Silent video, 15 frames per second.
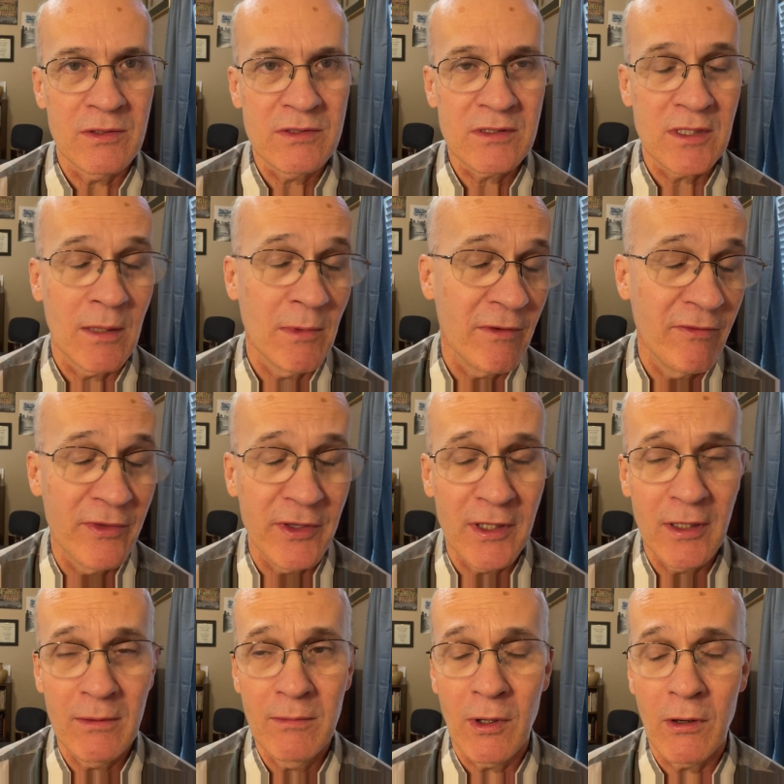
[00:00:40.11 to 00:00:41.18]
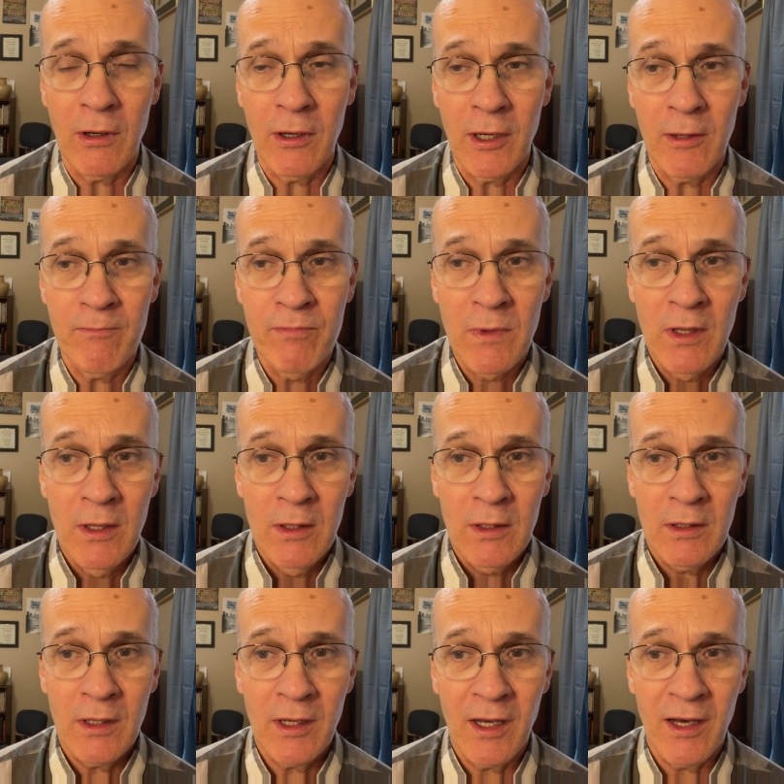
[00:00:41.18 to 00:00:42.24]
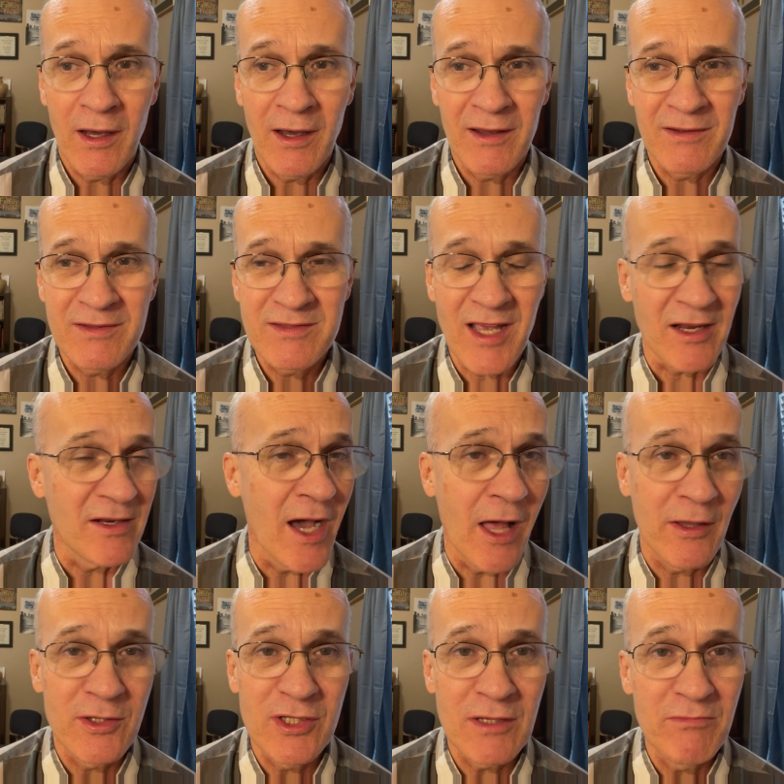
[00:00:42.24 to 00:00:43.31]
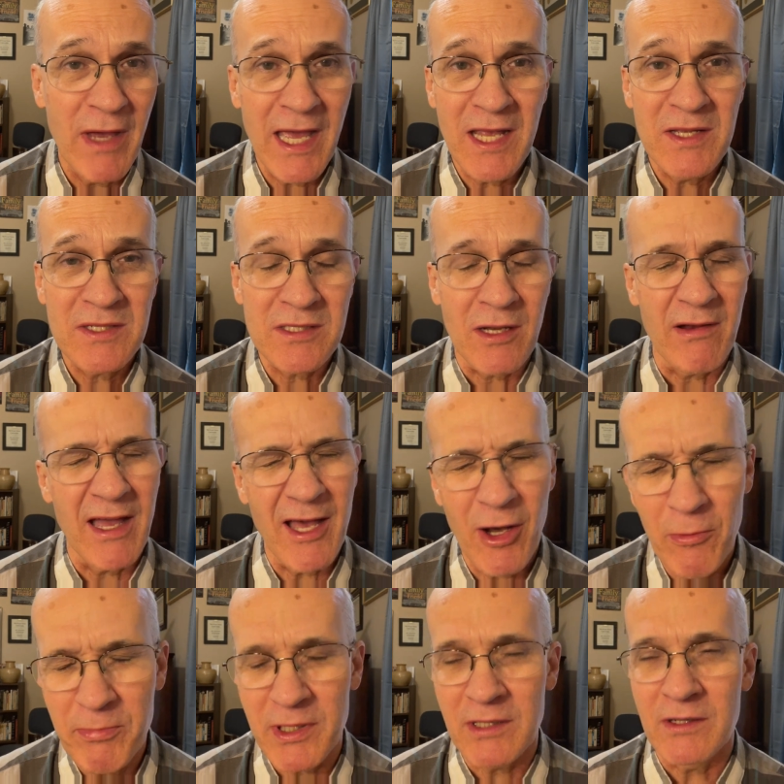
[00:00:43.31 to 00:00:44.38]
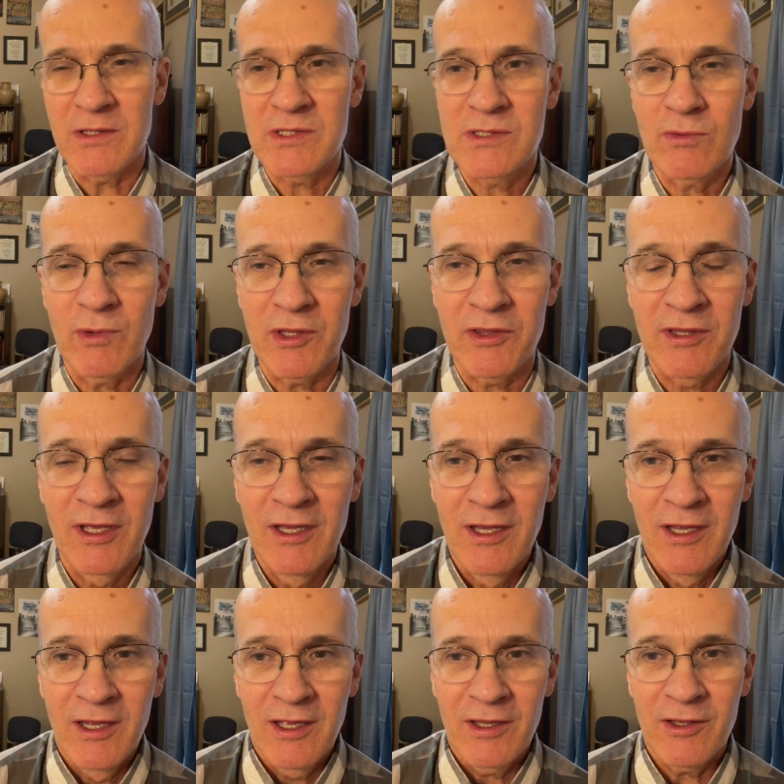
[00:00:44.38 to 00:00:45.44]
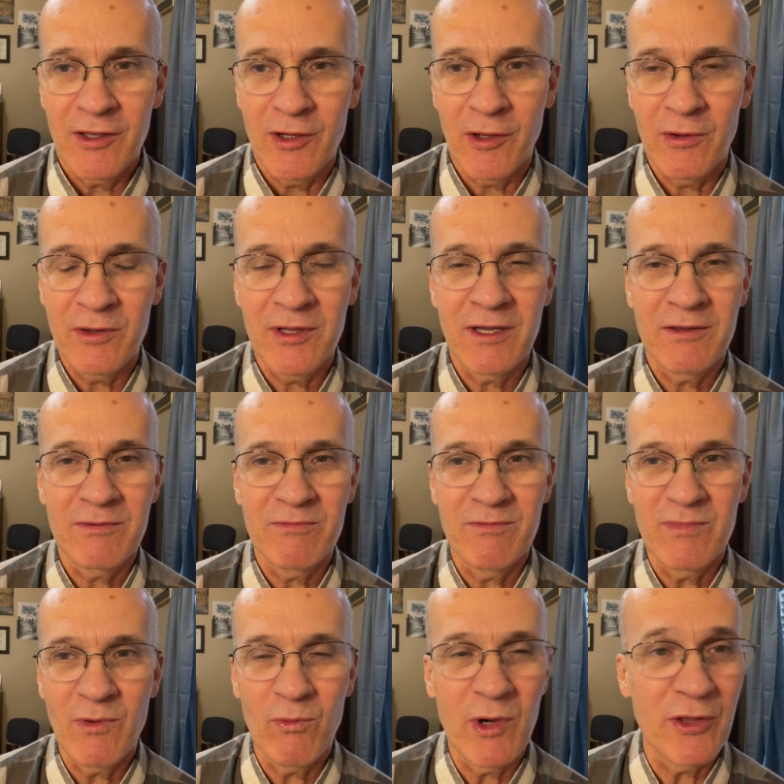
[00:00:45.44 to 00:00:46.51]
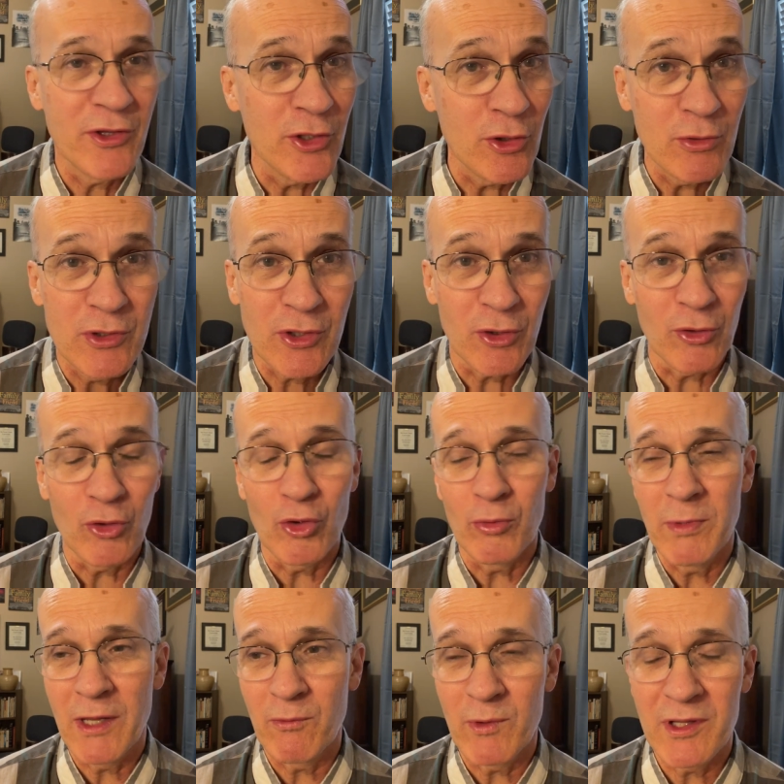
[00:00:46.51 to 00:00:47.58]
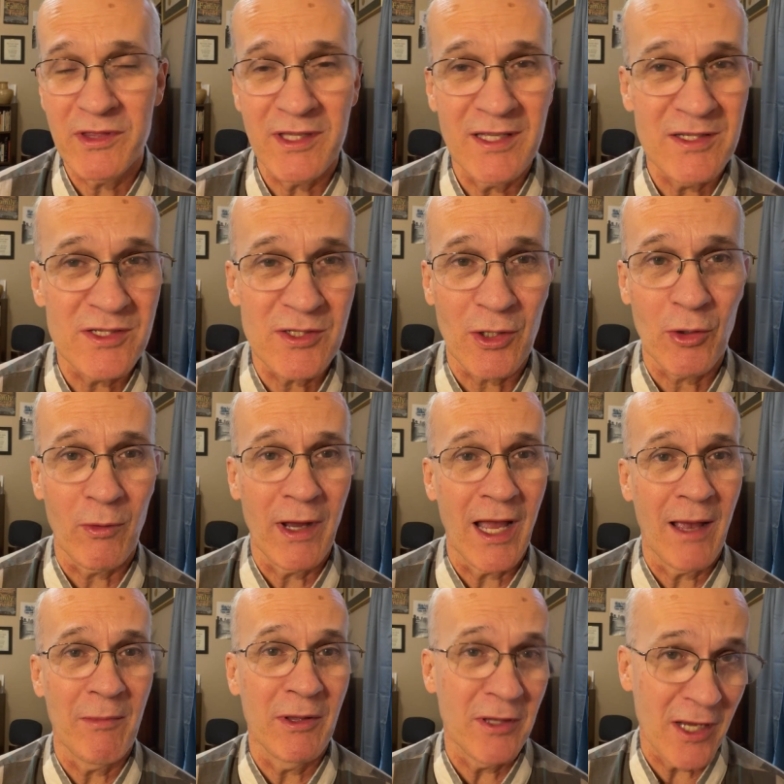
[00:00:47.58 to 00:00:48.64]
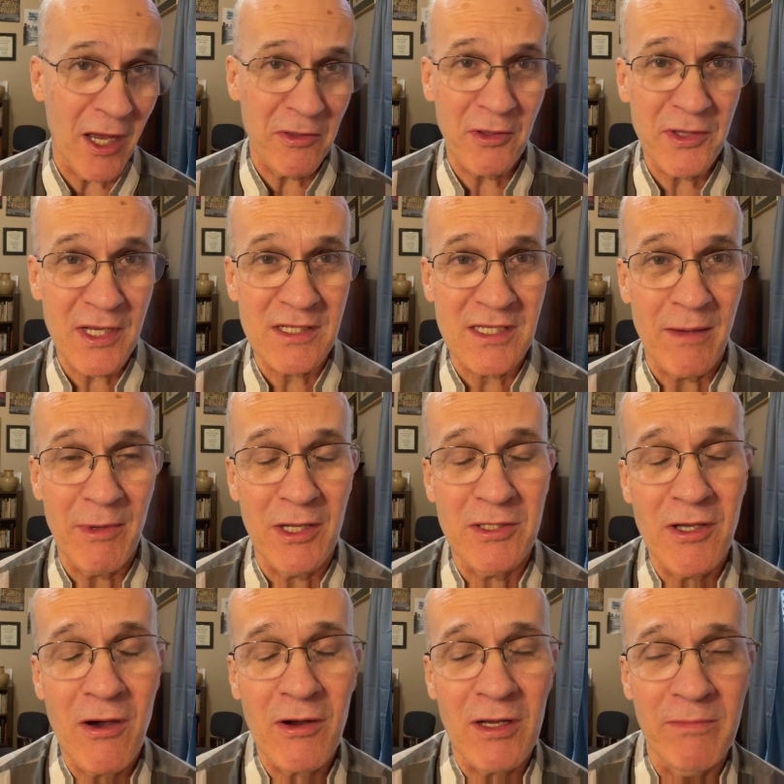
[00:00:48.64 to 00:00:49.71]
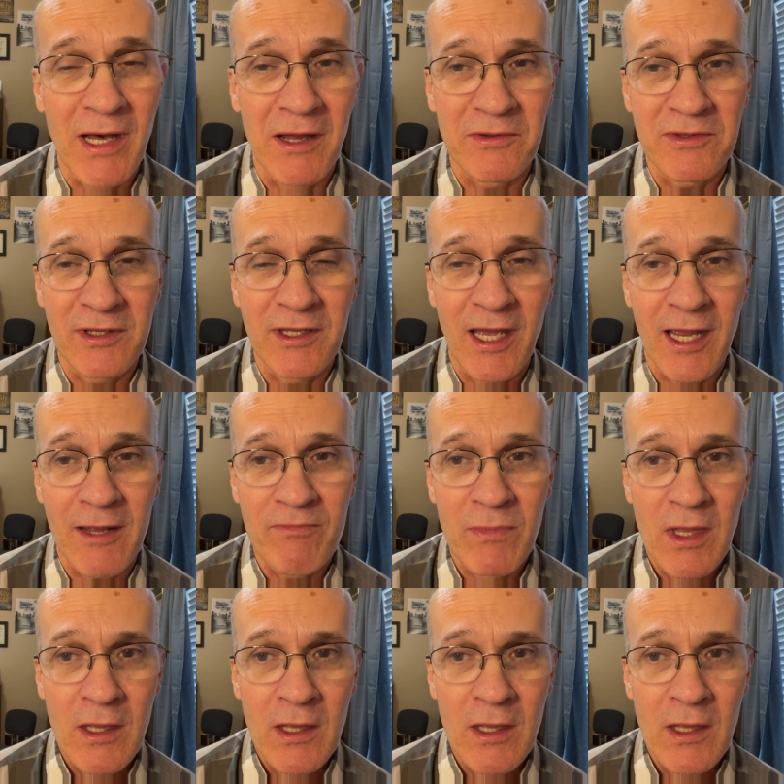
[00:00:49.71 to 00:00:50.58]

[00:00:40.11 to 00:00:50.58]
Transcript: Some of them are uh, technology-based. They're helping us with, you know, with YouTube and with Instagram and the other things I'm going to talk about today.